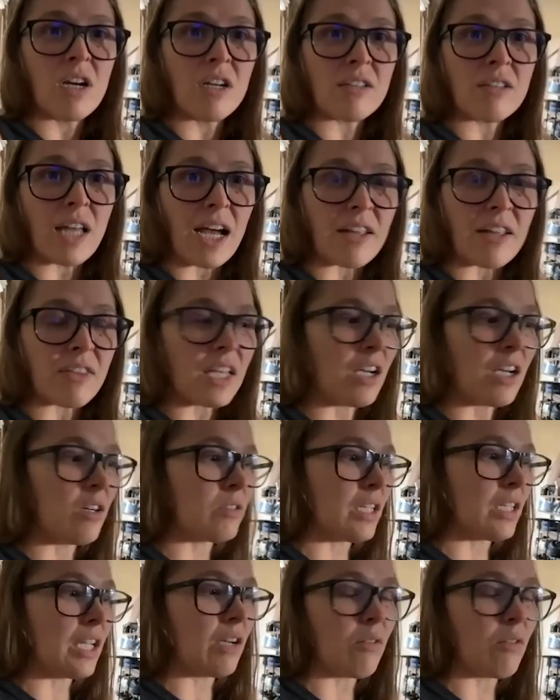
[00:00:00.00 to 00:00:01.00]
That they
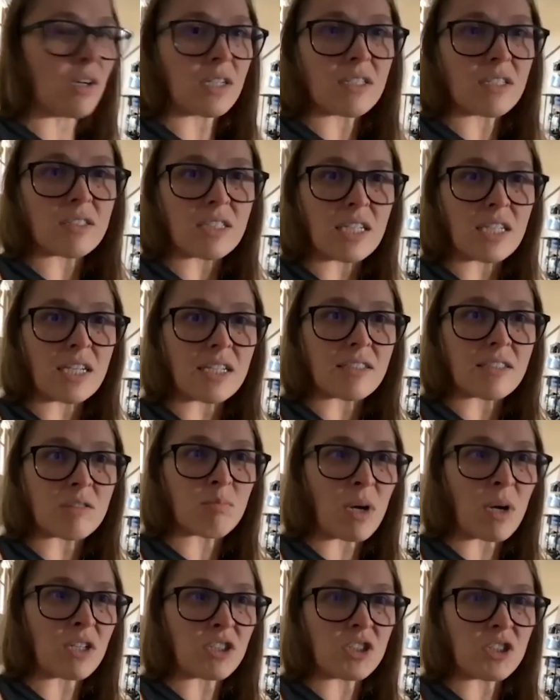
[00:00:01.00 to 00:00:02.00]
only want to see us
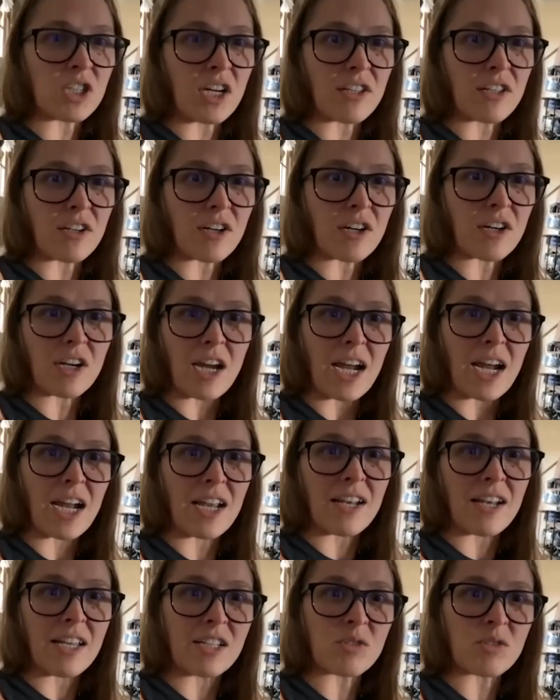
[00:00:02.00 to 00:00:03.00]
punch each other
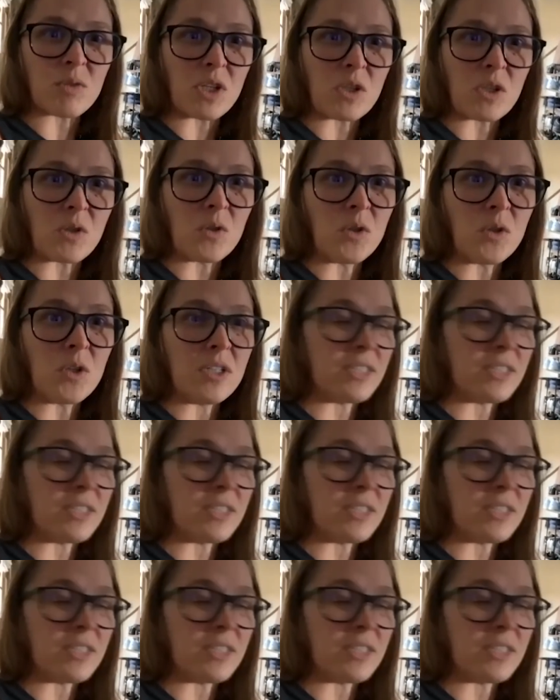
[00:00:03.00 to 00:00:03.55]
and it's really cool,